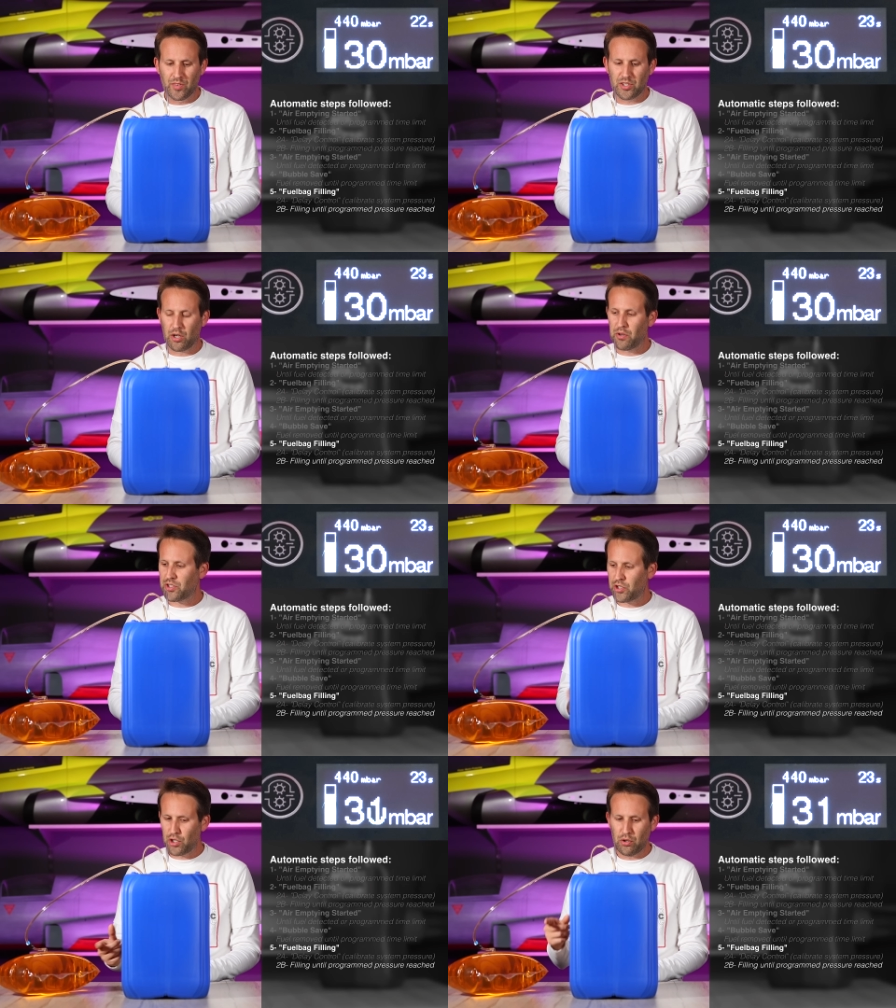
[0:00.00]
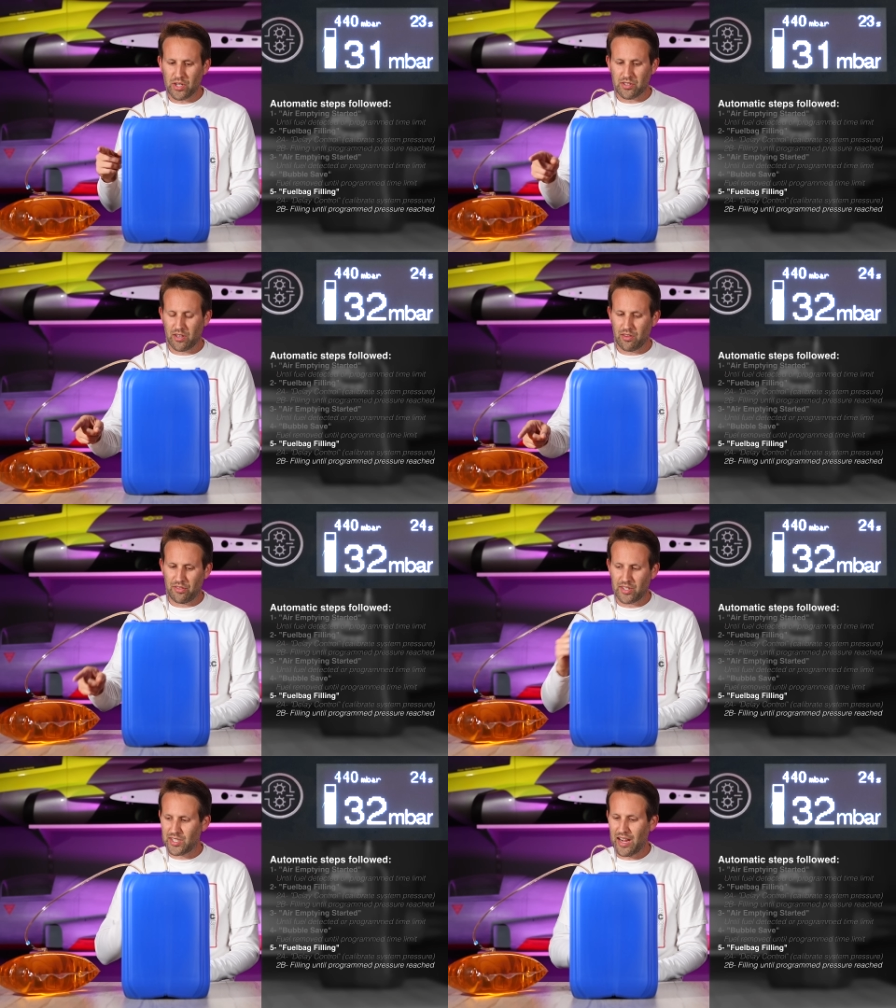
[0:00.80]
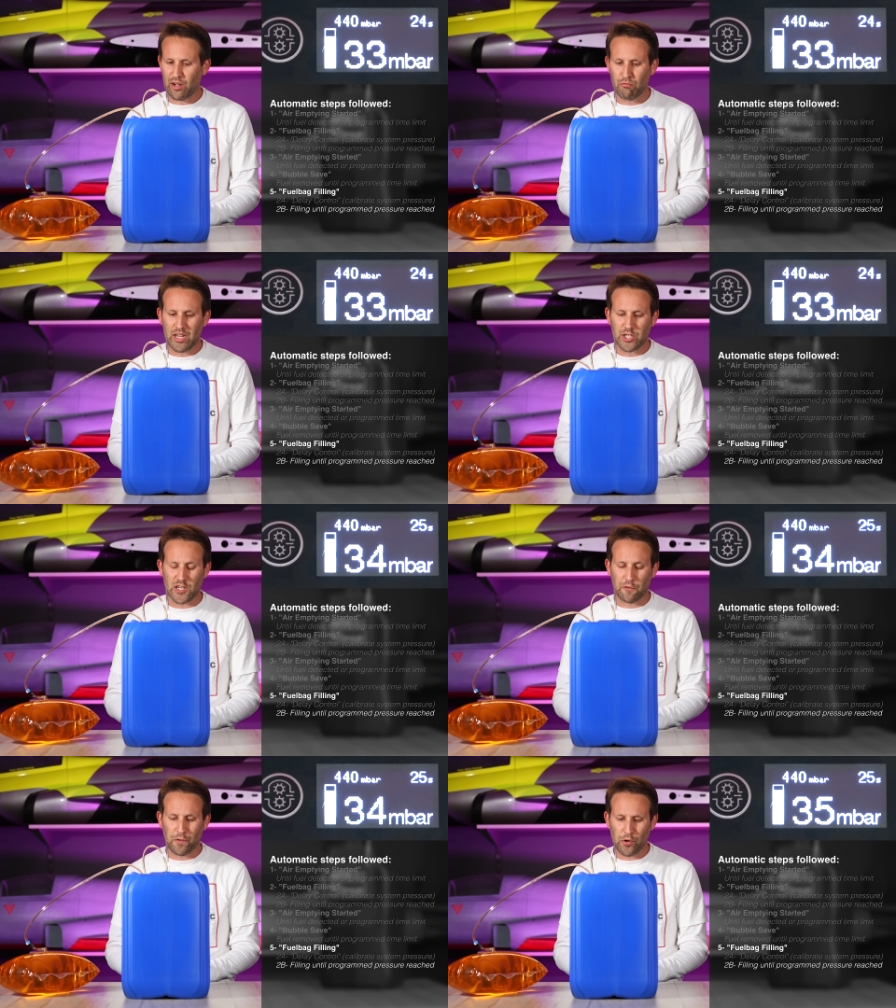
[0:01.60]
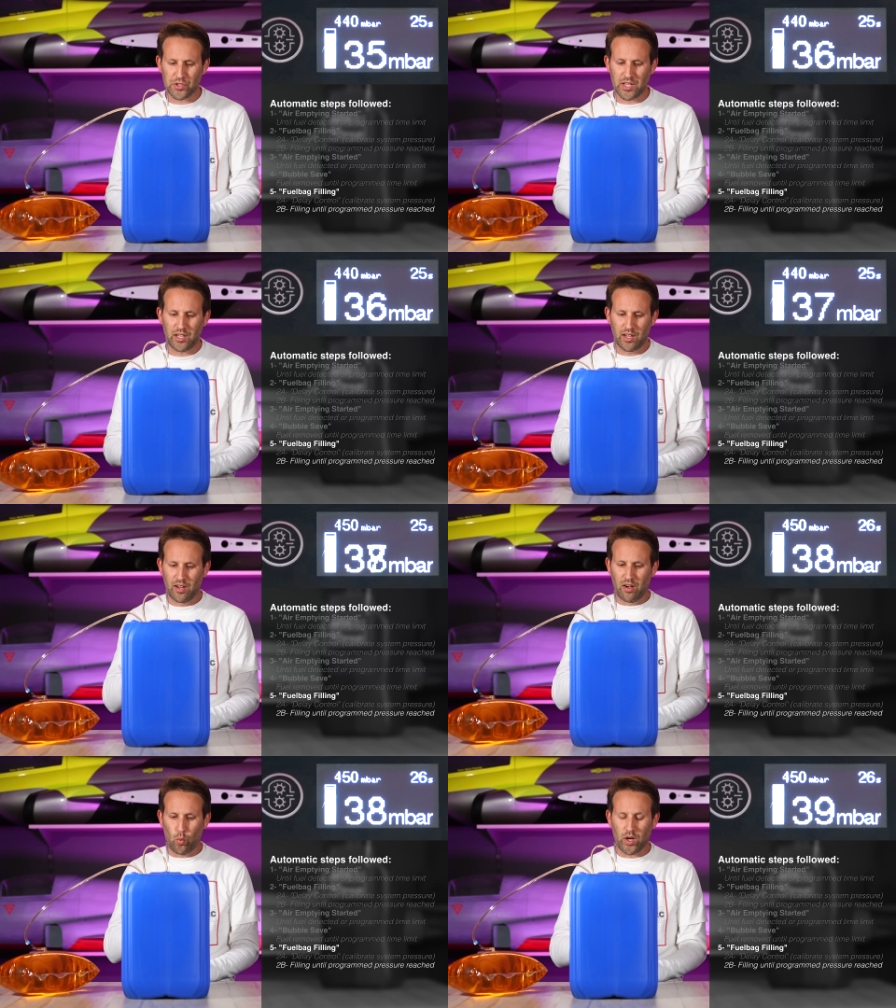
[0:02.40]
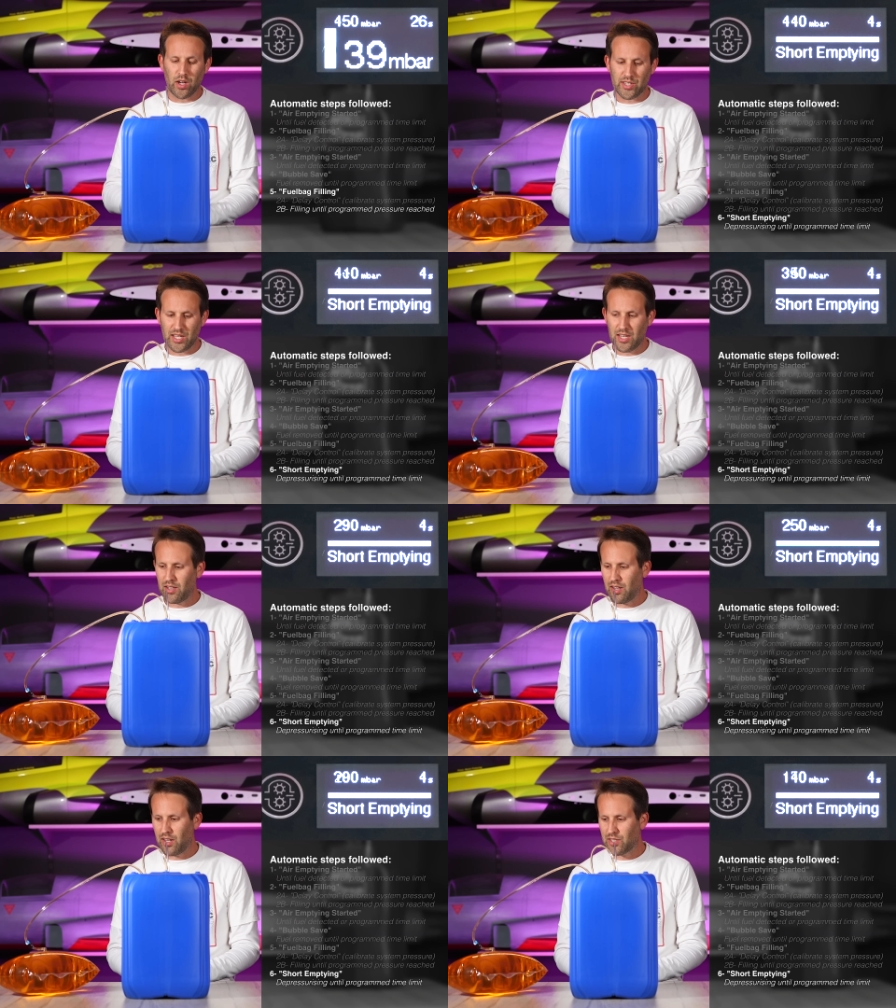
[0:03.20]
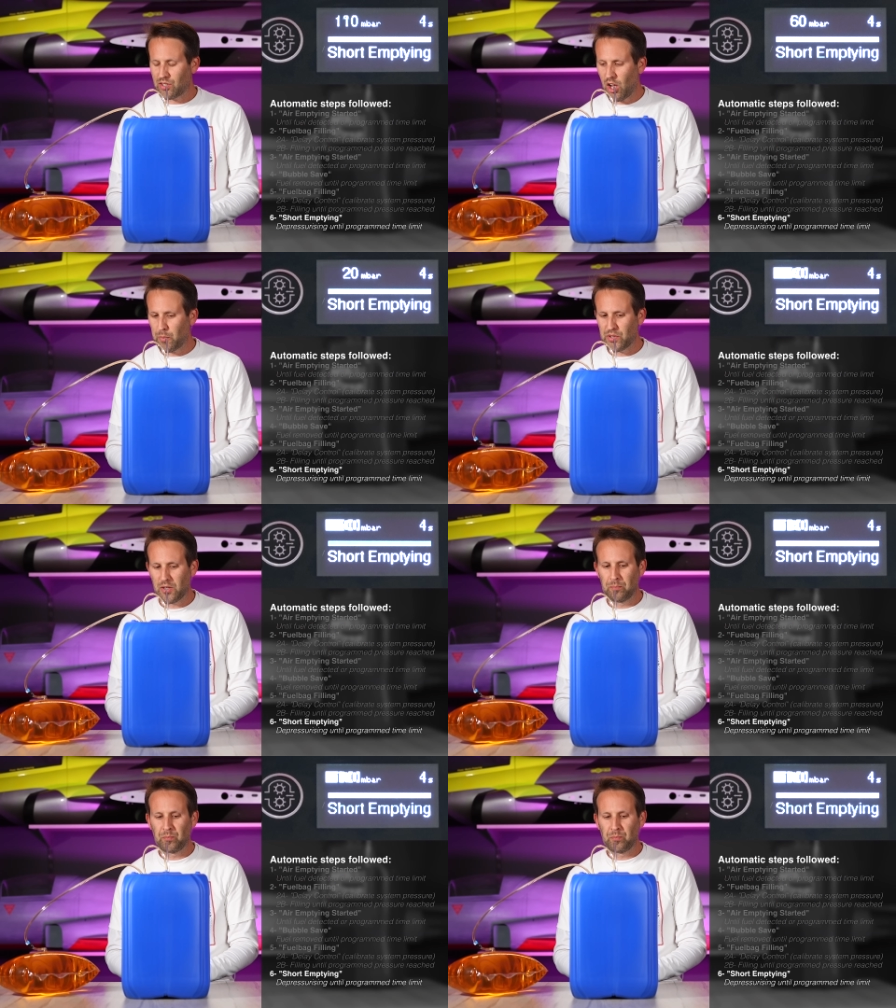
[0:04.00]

So as soon as the tank reaches 40, we're going to see it stops.